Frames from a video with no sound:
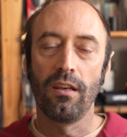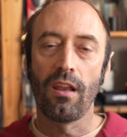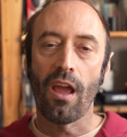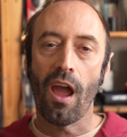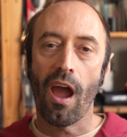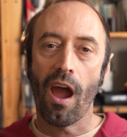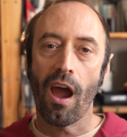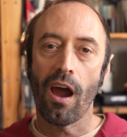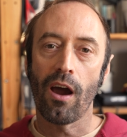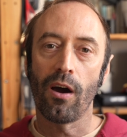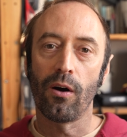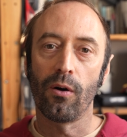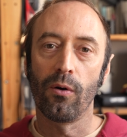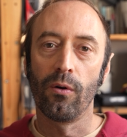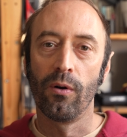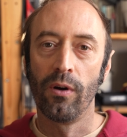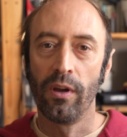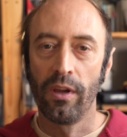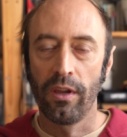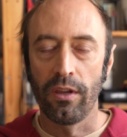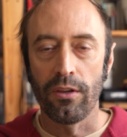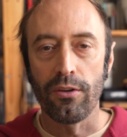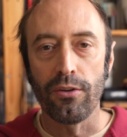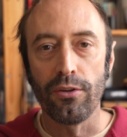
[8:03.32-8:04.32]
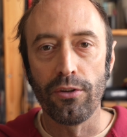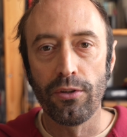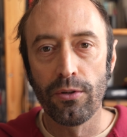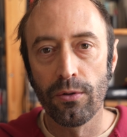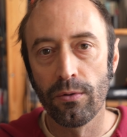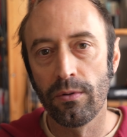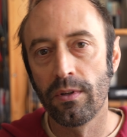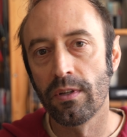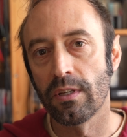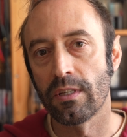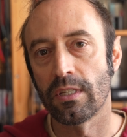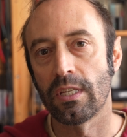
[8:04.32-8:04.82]
how
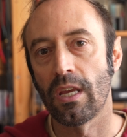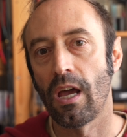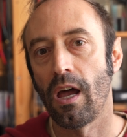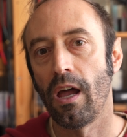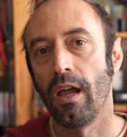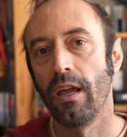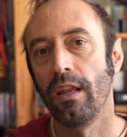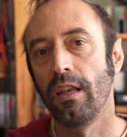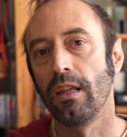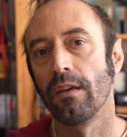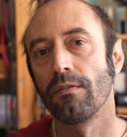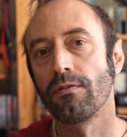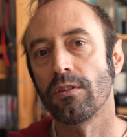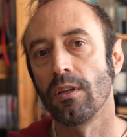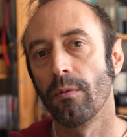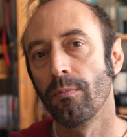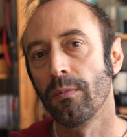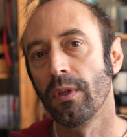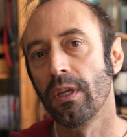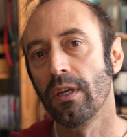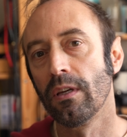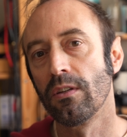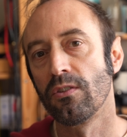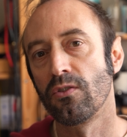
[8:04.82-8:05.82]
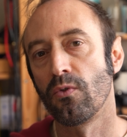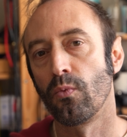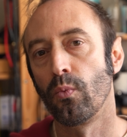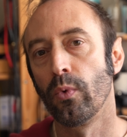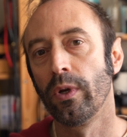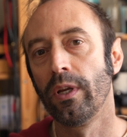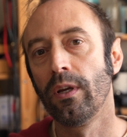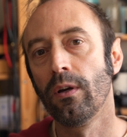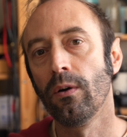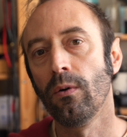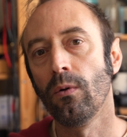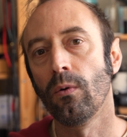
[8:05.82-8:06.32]
you decide if something is
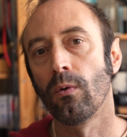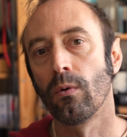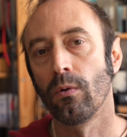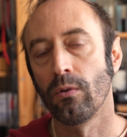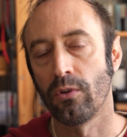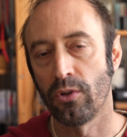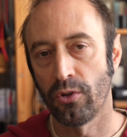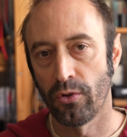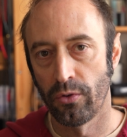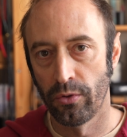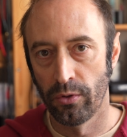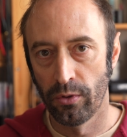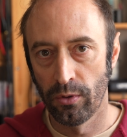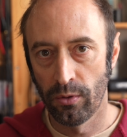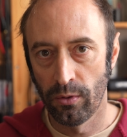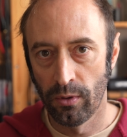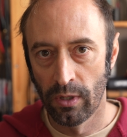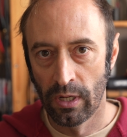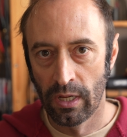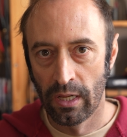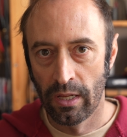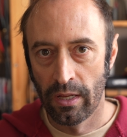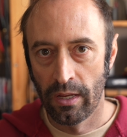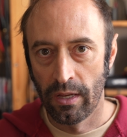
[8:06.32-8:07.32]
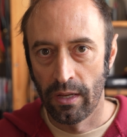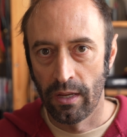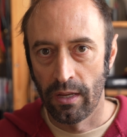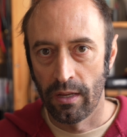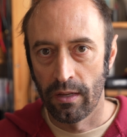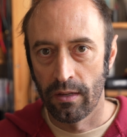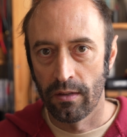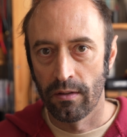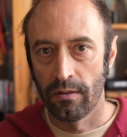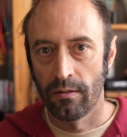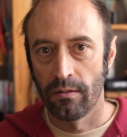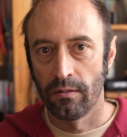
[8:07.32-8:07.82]
real or true
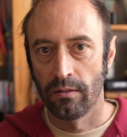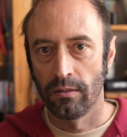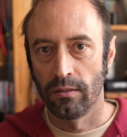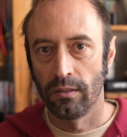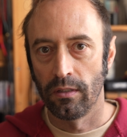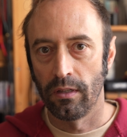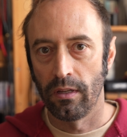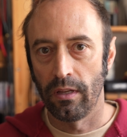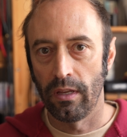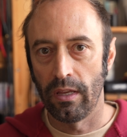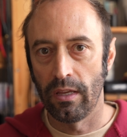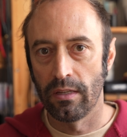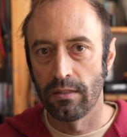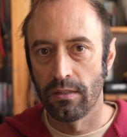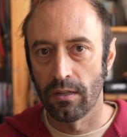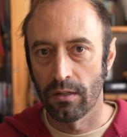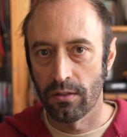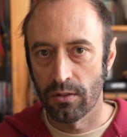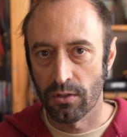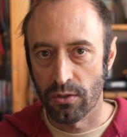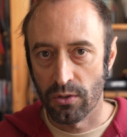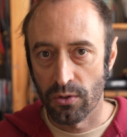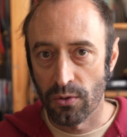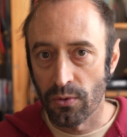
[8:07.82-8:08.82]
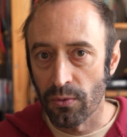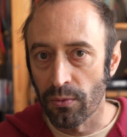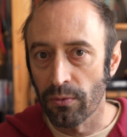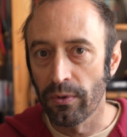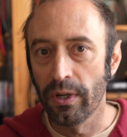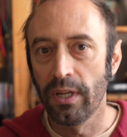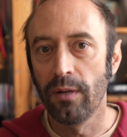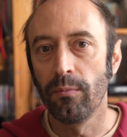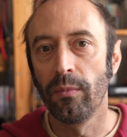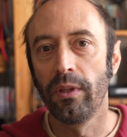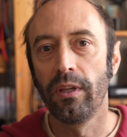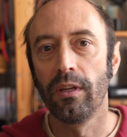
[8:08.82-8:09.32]
is
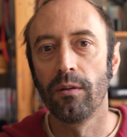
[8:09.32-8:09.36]
extremely